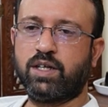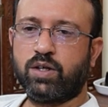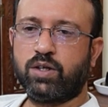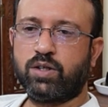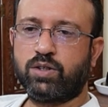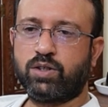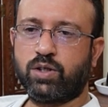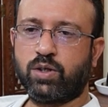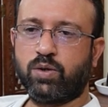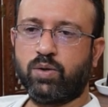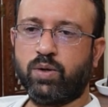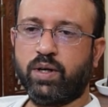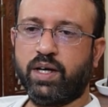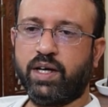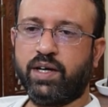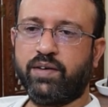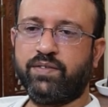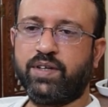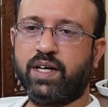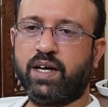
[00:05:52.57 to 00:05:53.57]
So
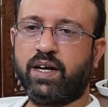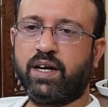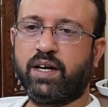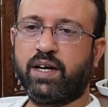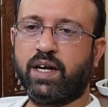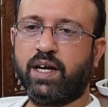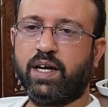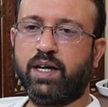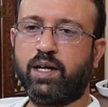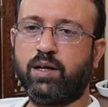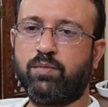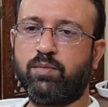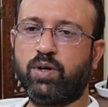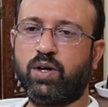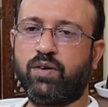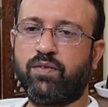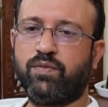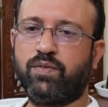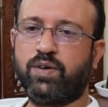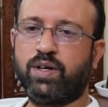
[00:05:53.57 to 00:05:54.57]
if there are n number
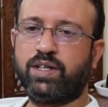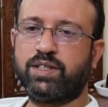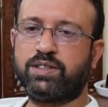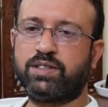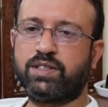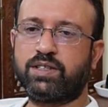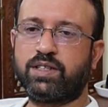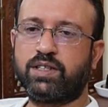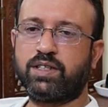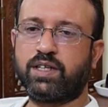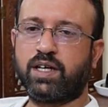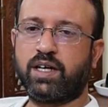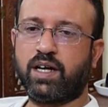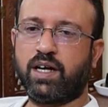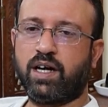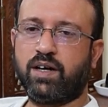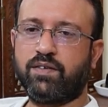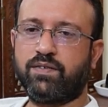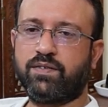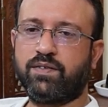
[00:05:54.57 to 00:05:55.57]
of vertices in the
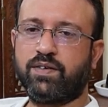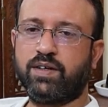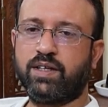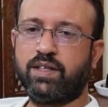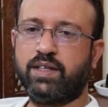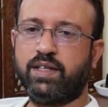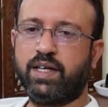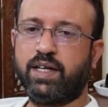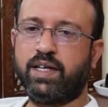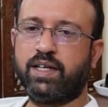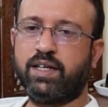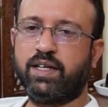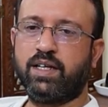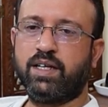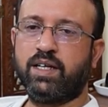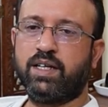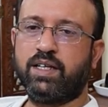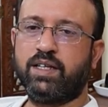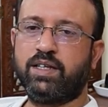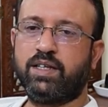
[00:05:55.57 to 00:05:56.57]
graph, then
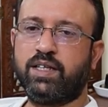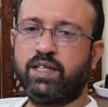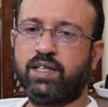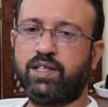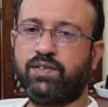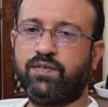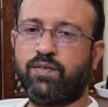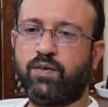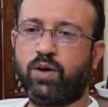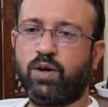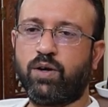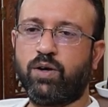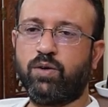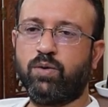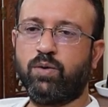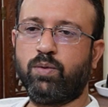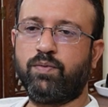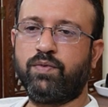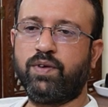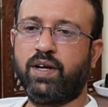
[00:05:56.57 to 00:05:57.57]
this for
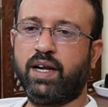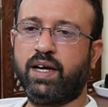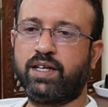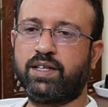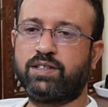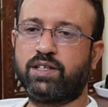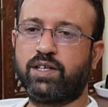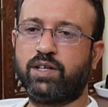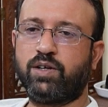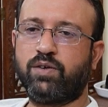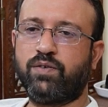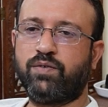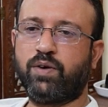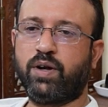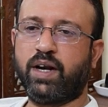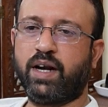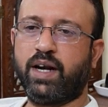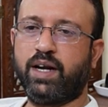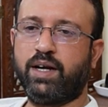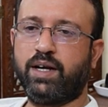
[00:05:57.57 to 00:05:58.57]
loop will execute
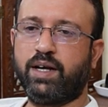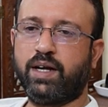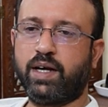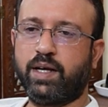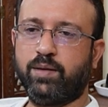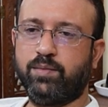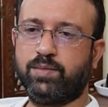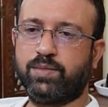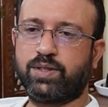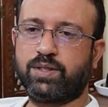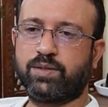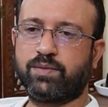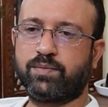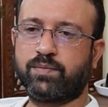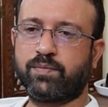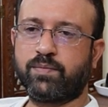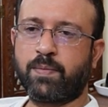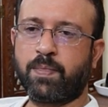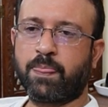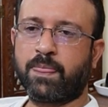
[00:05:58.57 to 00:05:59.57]
for n times.
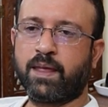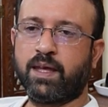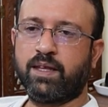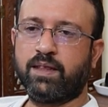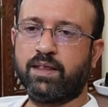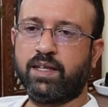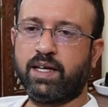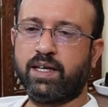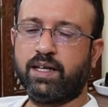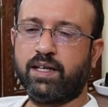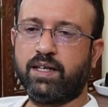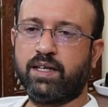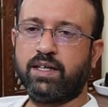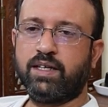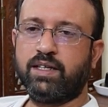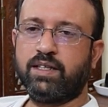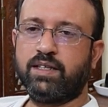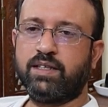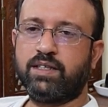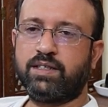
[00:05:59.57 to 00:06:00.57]
Then
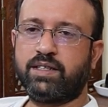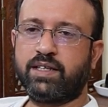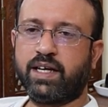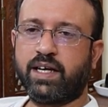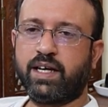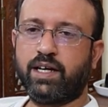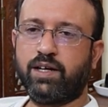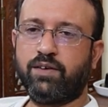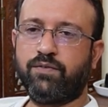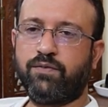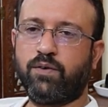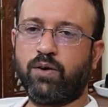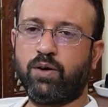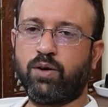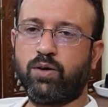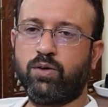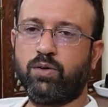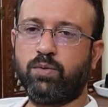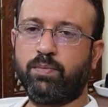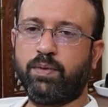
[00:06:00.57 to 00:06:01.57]
the second for
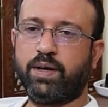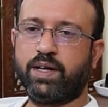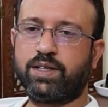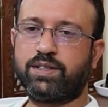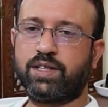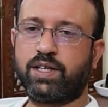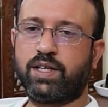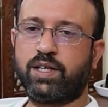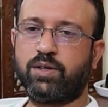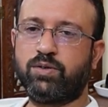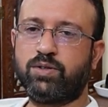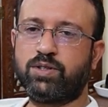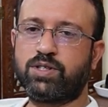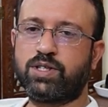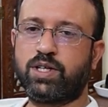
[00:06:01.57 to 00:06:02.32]
loop executes